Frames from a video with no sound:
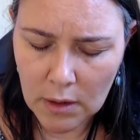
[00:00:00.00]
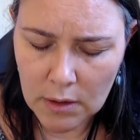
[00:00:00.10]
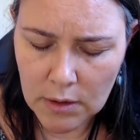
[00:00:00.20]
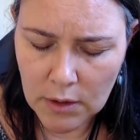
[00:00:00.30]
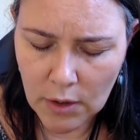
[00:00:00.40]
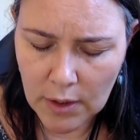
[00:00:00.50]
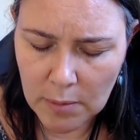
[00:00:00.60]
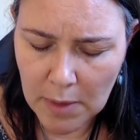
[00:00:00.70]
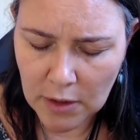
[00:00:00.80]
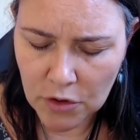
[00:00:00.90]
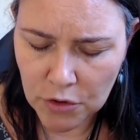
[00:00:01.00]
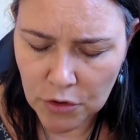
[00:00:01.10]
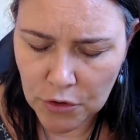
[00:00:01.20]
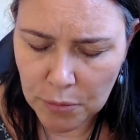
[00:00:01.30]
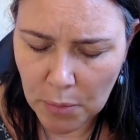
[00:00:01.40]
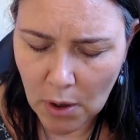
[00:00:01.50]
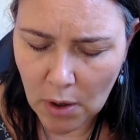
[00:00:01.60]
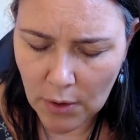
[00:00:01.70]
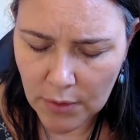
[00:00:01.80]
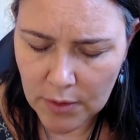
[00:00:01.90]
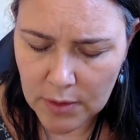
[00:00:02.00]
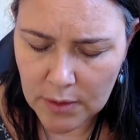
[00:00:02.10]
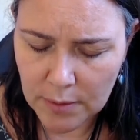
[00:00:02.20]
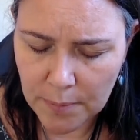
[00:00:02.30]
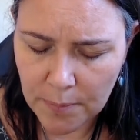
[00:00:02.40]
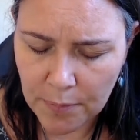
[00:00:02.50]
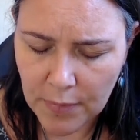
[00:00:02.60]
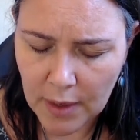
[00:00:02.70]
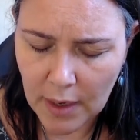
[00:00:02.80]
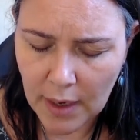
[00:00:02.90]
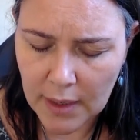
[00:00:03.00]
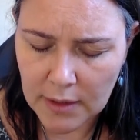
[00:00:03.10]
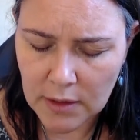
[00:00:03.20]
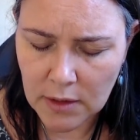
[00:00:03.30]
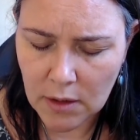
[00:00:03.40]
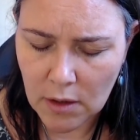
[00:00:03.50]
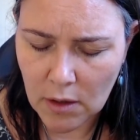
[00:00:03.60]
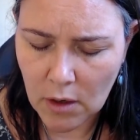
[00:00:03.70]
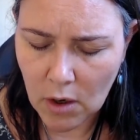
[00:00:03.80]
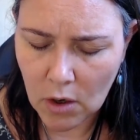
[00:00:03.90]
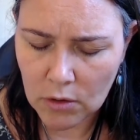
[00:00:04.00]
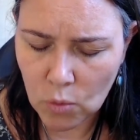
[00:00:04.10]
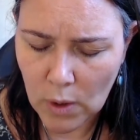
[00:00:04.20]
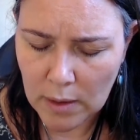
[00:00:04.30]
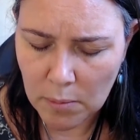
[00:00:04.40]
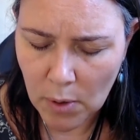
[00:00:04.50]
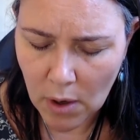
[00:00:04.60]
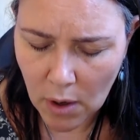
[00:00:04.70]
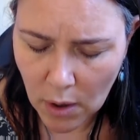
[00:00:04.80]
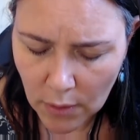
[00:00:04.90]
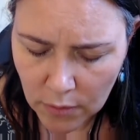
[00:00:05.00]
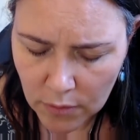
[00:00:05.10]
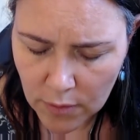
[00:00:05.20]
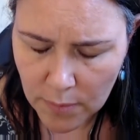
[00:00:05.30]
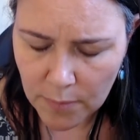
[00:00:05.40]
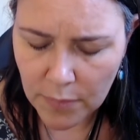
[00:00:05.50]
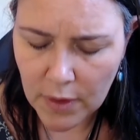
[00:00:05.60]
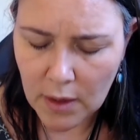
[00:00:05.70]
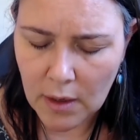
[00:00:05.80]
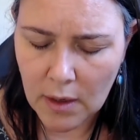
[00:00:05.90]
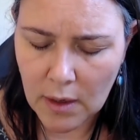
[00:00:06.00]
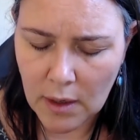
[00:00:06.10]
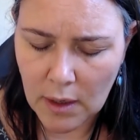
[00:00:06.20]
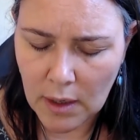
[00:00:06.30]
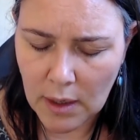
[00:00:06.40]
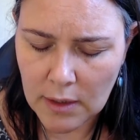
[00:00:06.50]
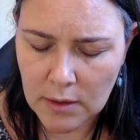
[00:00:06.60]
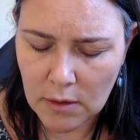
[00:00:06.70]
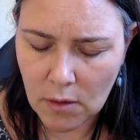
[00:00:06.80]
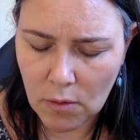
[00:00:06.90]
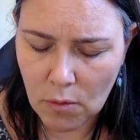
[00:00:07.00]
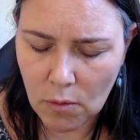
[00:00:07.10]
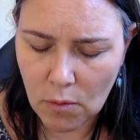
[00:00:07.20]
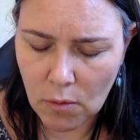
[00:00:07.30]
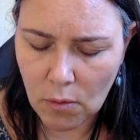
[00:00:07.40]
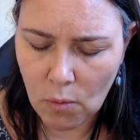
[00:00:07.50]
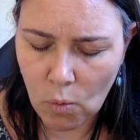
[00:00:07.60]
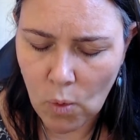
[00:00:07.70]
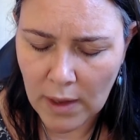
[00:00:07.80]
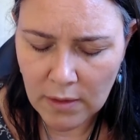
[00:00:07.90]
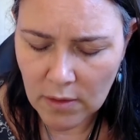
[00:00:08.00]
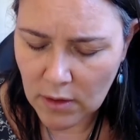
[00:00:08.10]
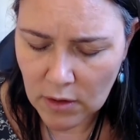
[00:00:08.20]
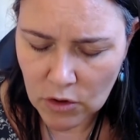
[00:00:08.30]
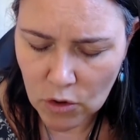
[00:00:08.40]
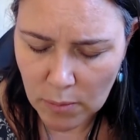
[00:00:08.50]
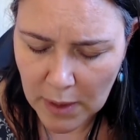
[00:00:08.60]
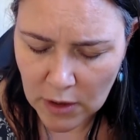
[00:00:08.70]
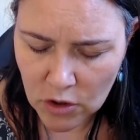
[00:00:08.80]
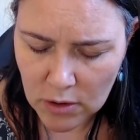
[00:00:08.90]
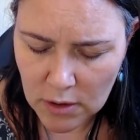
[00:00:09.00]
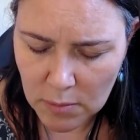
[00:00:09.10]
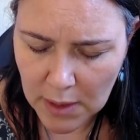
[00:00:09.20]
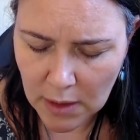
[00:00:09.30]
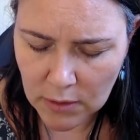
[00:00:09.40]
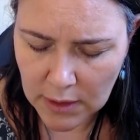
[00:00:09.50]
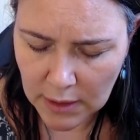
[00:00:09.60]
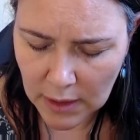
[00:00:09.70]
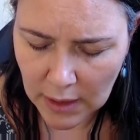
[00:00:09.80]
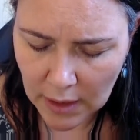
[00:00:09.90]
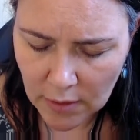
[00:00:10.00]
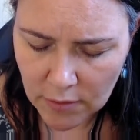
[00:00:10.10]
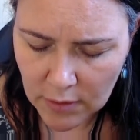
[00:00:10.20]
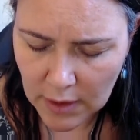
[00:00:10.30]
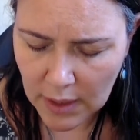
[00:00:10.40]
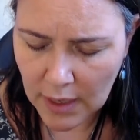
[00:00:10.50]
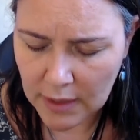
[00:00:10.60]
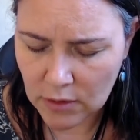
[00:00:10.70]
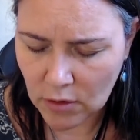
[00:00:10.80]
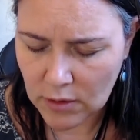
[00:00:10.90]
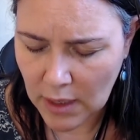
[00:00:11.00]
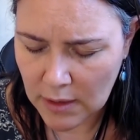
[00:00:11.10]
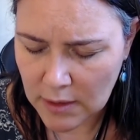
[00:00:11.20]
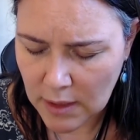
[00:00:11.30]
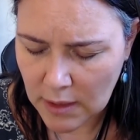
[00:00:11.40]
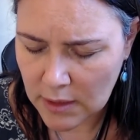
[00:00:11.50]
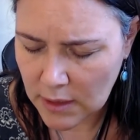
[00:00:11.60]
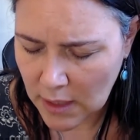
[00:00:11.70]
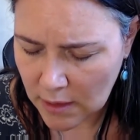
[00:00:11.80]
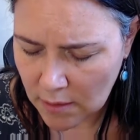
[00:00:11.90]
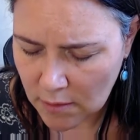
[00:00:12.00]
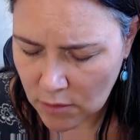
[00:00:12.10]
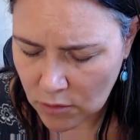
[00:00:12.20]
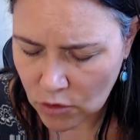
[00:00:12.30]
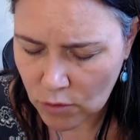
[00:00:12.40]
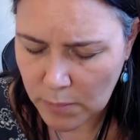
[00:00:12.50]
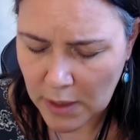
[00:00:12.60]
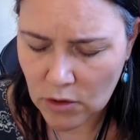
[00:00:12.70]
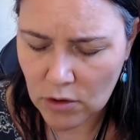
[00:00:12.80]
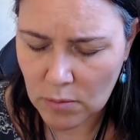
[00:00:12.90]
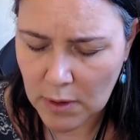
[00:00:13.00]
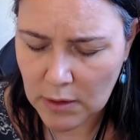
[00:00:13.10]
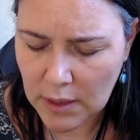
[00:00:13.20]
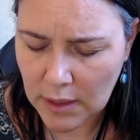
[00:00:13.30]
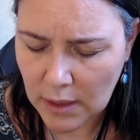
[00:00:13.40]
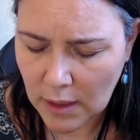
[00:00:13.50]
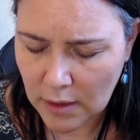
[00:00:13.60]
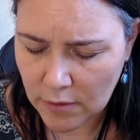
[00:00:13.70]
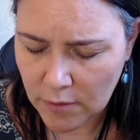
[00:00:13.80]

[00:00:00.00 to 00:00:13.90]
So imagine two paths, and on one path is one thing that you're passionate about and love, and on the other side is another thing that you're passionate about and love,